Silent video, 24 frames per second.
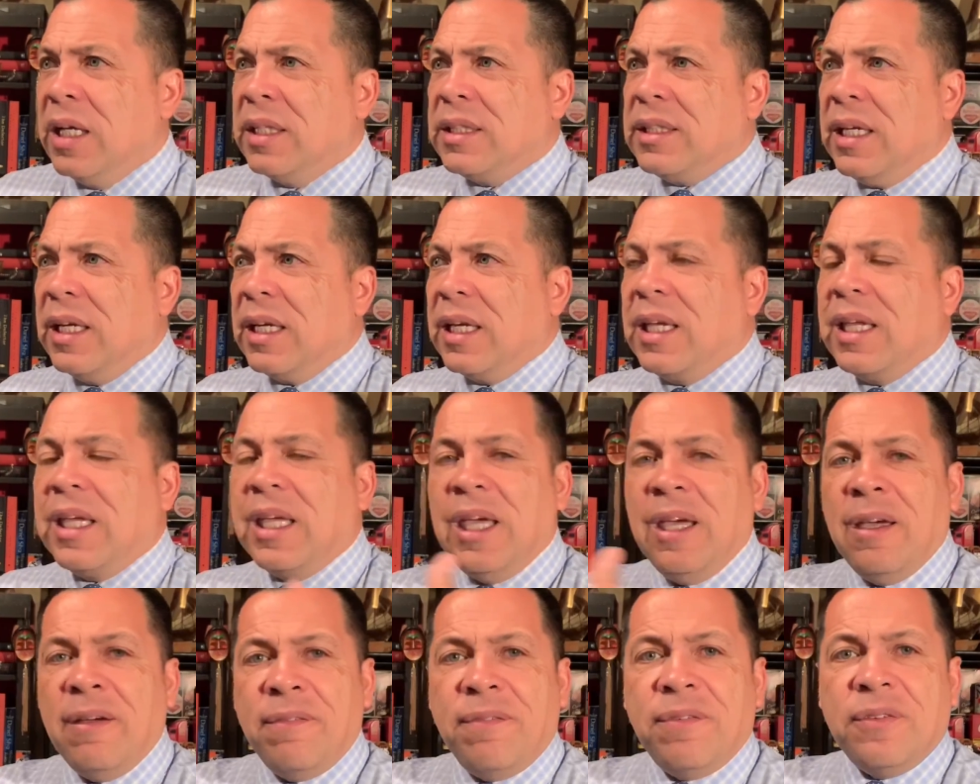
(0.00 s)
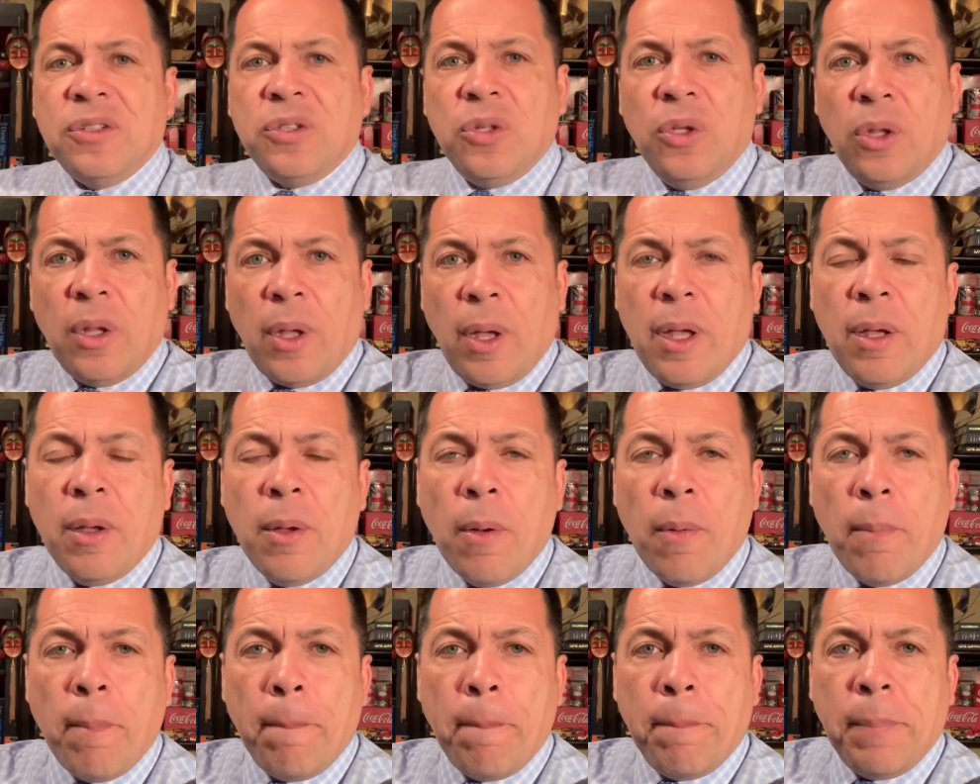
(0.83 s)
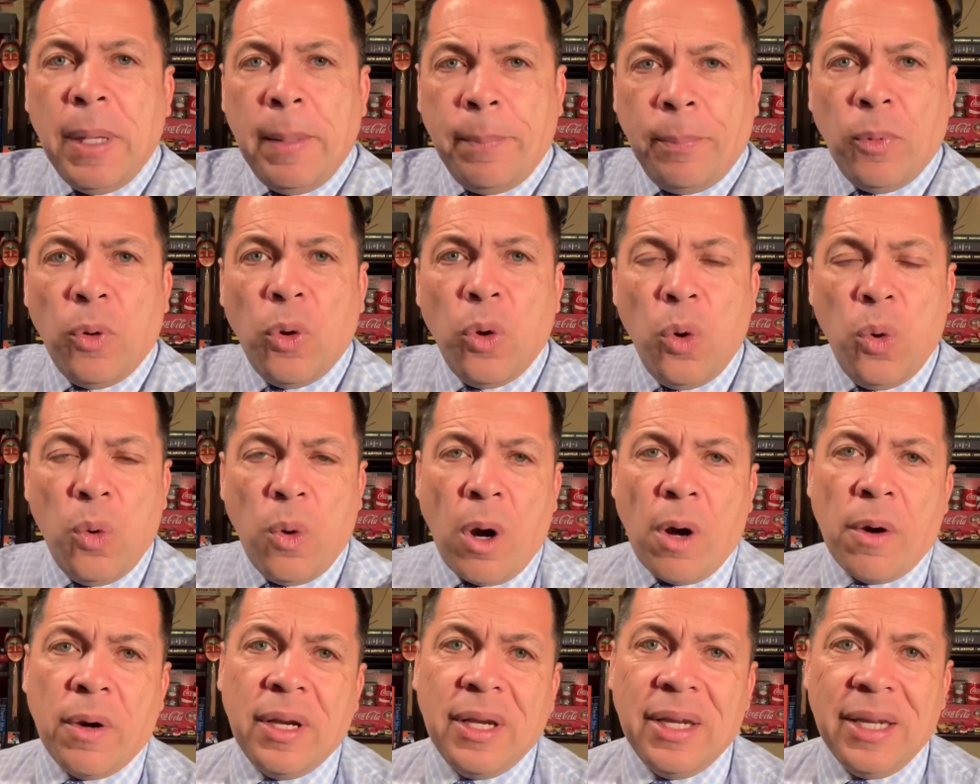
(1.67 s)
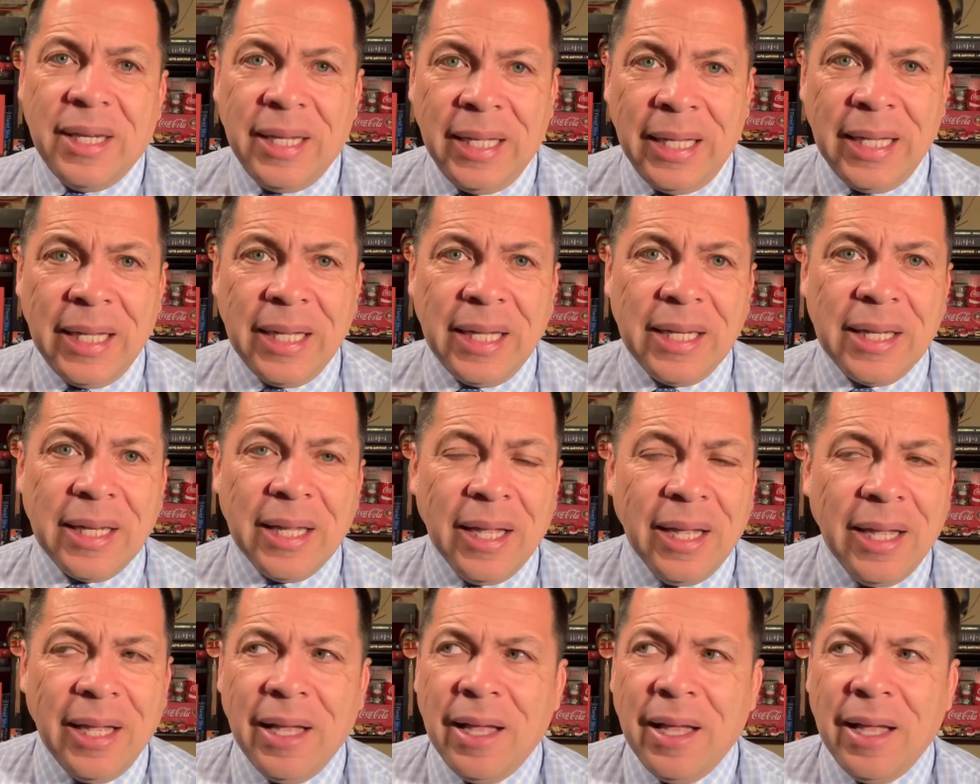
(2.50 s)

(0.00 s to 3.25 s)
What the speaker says: to give to the people who are in need,